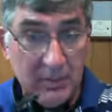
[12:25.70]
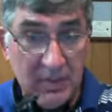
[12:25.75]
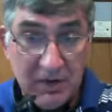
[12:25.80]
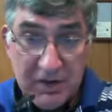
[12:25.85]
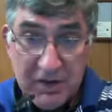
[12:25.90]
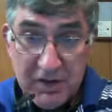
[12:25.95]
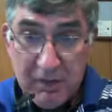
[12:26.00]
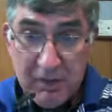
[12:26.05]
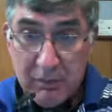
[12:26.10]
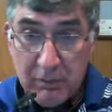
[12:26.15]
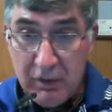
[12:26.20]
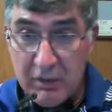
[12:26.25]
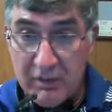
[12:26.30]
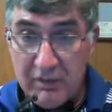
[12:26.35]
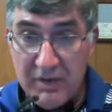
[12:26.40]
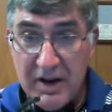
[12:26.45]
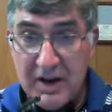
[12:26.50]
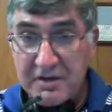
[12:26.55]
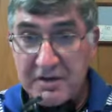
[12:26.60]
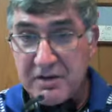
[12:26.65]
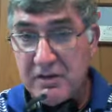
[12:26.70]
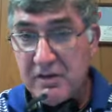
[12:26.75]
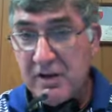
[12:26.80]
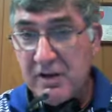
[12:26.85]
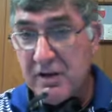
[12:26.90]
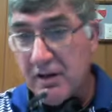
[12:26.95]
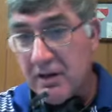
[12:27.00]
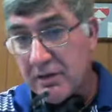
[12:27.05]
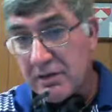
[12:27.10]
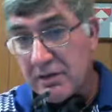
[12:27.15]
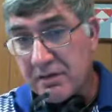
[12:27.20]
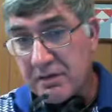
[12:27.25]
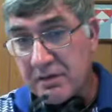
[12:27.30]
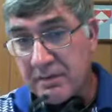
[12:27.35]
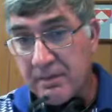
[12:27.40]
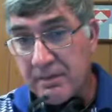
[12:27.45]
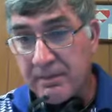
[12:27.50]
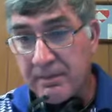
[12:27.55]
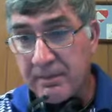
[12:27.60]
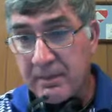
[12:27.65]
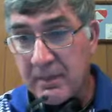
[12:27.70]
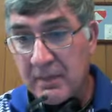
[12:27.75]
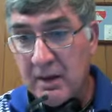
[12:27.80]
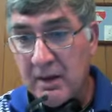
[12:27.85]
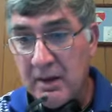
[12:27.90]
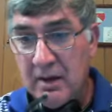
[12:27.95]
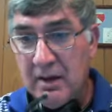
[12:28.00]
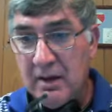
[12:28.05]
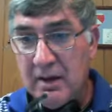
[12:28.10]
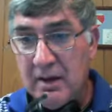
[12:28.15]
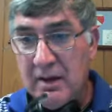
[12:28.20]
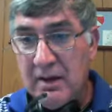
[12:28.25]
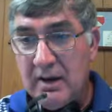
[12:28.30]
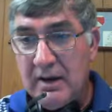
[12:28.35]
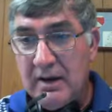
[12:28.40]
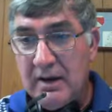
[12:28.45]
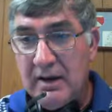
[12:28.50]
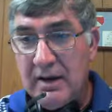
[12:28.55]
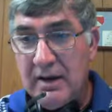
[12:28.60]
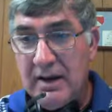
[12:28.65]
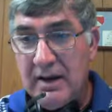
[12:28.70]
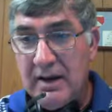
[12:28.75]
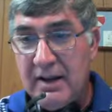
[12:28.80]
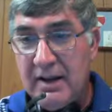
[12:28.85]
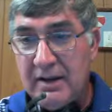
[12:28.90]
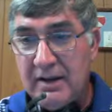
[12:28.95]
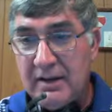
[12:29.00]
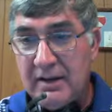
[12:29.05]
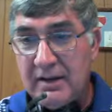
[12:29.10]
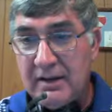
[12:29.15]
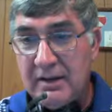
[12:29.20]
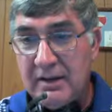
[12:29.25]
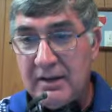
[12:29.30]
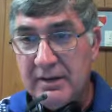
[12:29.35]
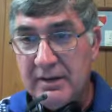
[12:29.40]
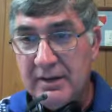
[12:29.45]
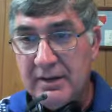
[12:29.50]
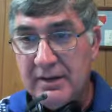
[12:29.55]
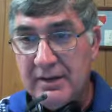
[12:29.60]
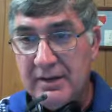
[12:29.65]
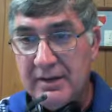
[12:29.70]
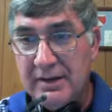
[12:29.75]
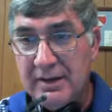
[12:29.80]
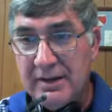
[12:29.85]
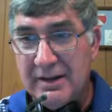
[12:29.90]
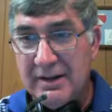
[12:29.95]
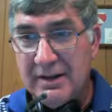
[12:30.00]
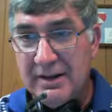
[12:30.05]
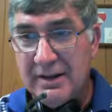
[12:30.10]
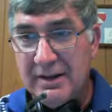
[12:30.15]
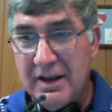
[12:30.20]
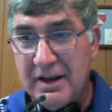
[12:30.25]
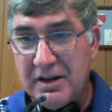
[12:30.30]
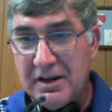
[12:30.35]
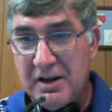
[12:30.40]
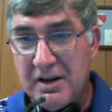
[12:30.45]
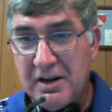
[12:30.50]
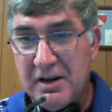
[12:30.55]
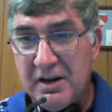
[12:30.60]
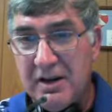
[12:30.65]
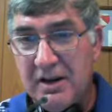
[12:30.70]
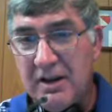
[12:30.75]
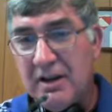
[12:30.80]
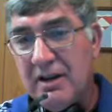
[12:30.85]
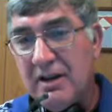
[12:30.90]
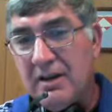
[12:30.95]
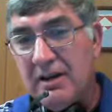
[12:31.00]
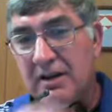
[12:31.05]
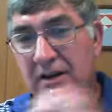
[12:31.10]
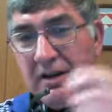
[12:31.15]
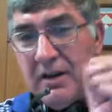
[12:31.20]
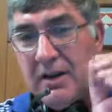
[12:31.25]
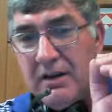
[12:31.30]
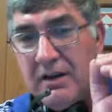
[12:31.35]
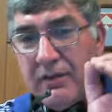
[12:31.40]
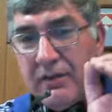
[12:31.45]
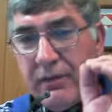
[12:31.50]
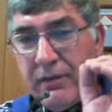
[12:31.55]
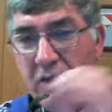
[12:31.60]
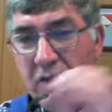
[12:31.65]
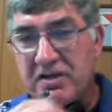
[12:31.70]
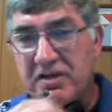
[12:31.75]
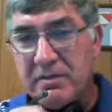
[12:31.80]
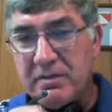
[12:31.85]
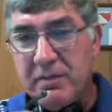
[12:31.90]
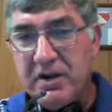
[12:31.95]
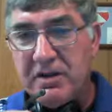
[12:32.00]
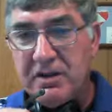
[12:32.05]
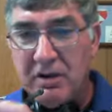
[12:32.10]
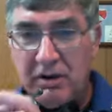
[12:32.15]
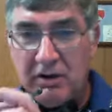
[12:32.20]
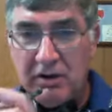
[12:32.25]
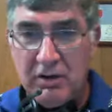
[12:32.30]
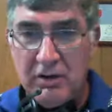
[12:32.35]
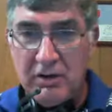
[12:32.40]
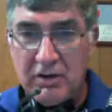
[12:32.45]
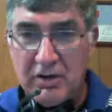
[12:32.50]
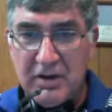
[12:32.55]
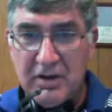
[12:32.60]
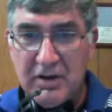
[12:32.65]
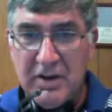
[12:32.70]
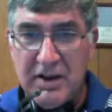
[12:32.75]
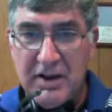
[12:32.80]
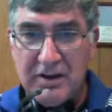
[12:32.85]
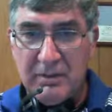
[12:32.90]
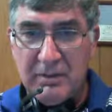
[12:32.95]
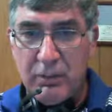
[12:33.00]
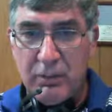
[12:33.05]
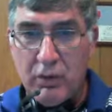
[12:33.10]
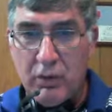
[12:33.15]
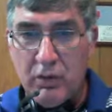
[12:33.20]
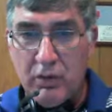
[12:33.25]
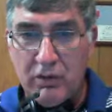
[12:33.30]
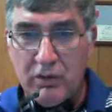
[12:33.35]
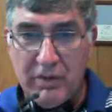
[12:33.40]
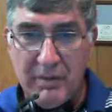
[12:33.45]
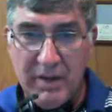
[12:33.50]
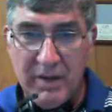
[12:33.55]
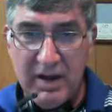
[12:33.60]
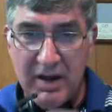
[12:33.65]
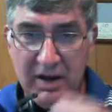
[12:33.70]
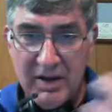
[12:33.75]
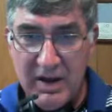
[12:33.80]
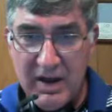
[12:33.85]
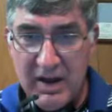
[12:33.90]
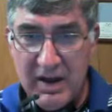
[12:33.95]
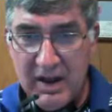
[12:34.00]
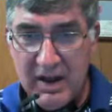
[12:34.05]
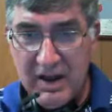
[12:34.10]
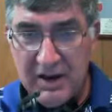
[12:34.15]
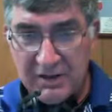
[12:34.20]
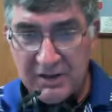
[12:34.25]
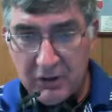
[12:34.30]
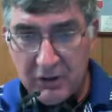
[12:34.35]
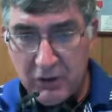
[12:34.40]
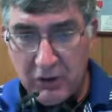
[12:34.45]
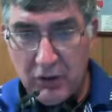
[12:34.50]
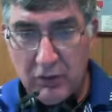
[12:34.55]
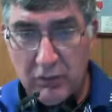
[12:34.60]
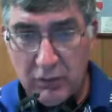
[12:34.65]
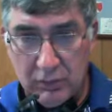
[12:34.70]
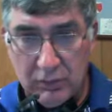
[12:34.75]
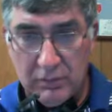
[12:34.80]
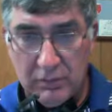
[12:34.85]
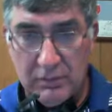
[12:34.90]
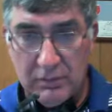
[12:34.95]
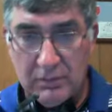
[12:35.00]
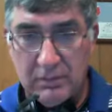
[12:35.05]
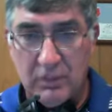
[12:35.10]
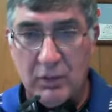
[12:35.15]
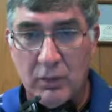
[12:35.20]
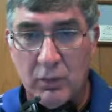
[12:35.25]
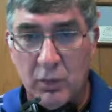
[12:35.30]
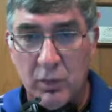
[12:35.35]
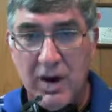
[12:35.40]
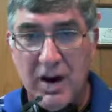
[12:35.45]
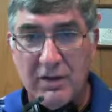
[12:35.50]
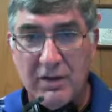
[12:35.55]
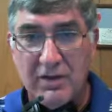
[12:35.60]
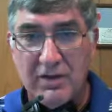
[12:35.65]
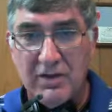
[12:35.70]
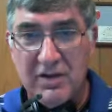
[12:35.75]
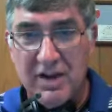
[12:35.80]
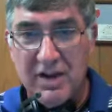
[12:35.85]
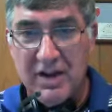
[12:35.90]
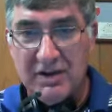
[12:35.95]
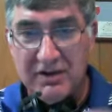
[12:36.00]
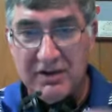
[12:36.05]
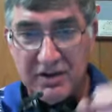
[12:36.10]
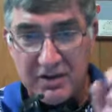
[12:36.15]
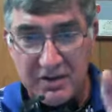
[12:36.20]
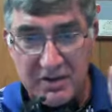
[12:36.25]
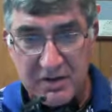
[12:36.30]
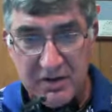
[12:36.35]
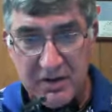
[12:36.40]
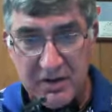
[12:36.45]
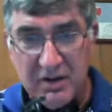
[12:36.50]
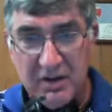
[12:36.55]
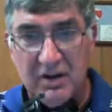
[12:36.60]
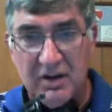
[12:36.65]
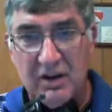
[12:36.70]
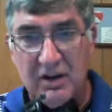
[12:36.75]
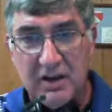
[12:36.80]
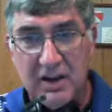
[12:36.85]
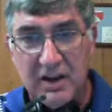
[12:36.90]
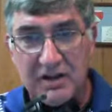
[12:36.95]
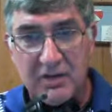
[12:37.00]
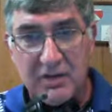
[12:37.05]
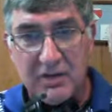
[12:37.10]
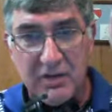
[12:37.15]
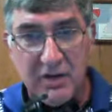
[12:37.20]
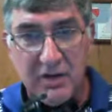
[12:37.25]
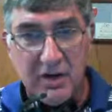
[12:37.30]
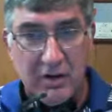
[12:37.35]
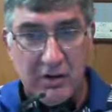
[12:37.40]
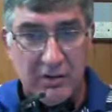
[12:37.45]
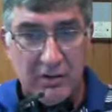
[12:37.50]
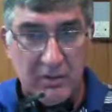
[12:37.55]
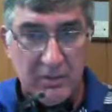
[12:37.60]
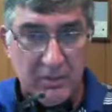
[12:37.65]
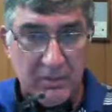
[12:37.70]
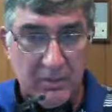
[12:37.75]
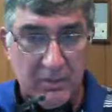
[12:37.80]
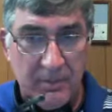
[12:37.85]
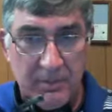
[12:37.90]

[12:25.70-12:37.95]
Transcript: Some learned faster than others, and it forced me to look at the program as a whole rather than just lecturing on